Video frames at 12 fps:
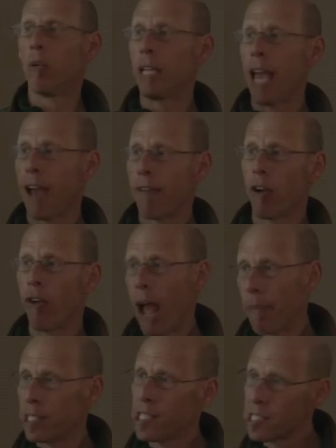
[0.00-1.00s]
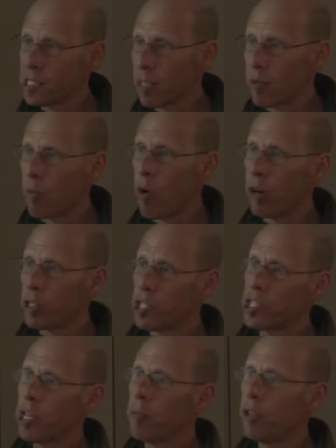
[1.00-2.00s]
we have our rabbit system, water
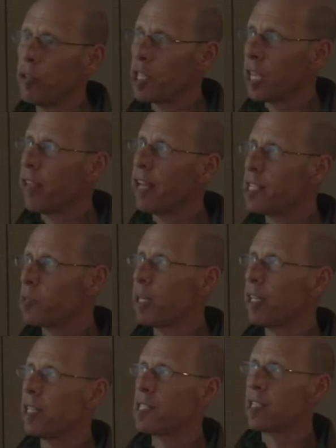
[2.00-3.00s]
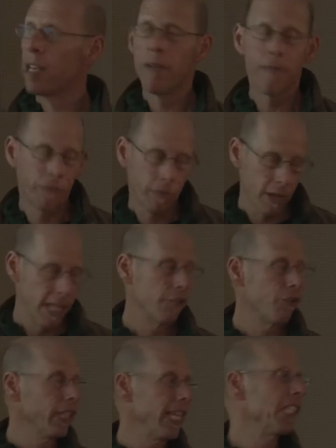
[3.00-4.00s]
system, using this because
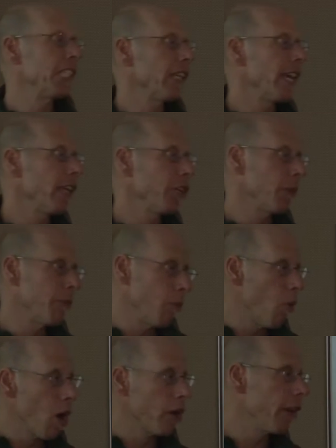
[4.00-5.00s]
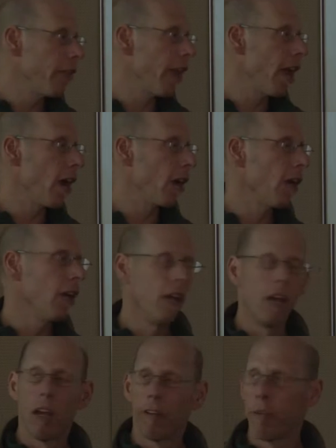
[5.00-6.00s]
it's really insulated. You can put water in there
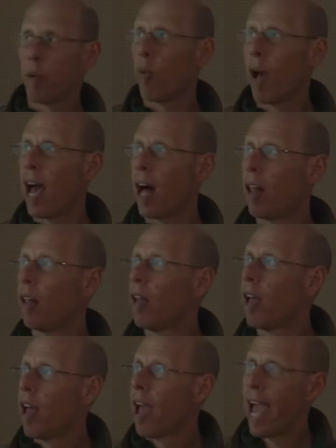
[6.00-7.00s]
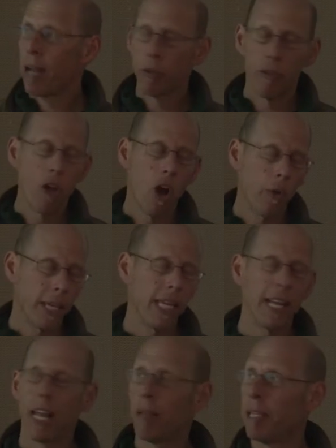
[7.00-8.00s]
from a well and with no
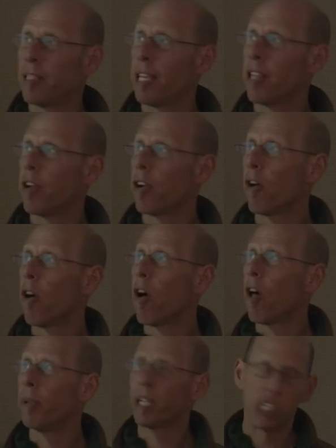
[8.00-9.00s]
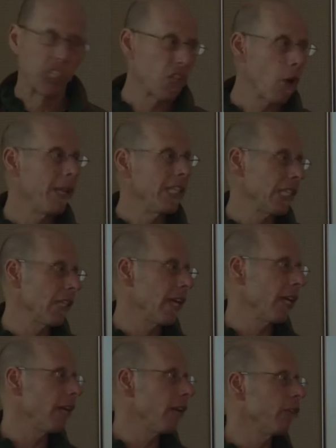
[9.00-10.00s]
heat element in there at all because it's so
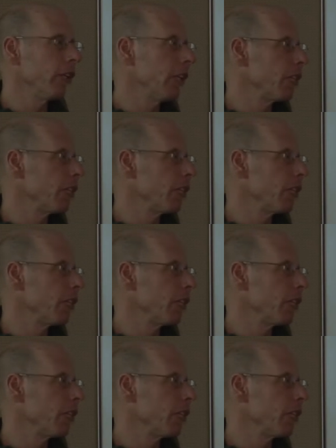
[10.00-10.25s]
insulated, it really